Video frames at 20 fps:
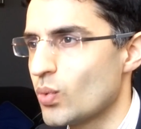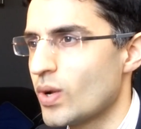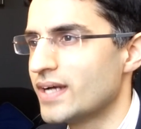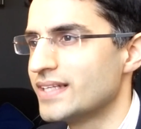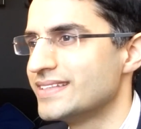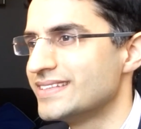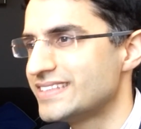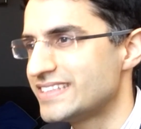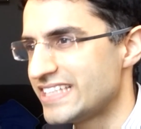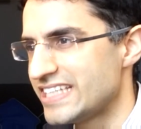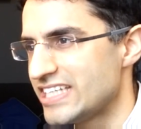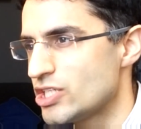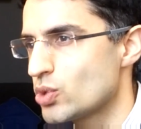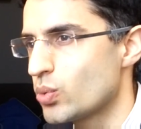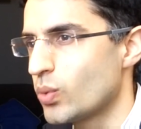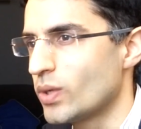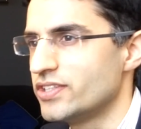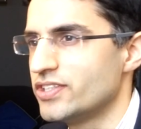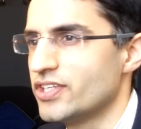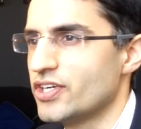one, teach
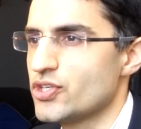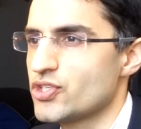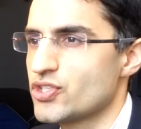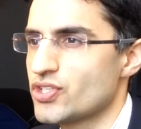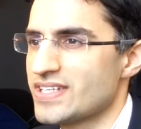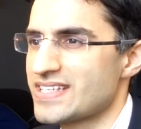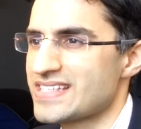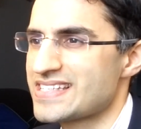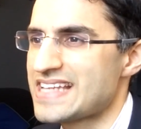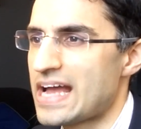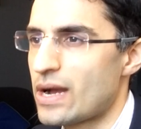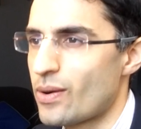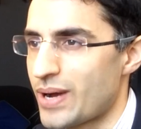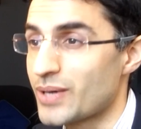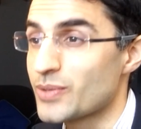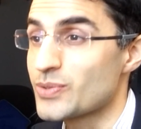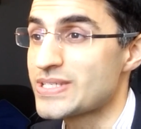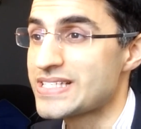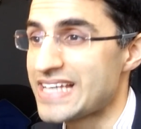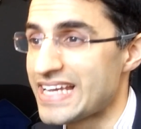one notion is now
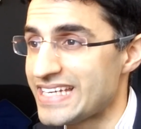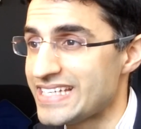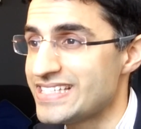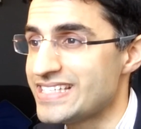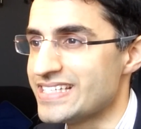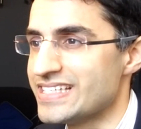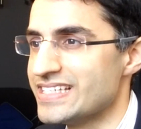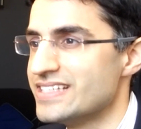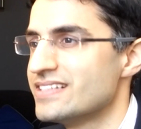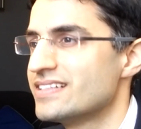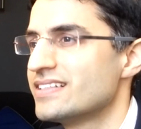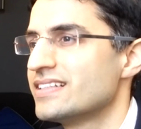outdated,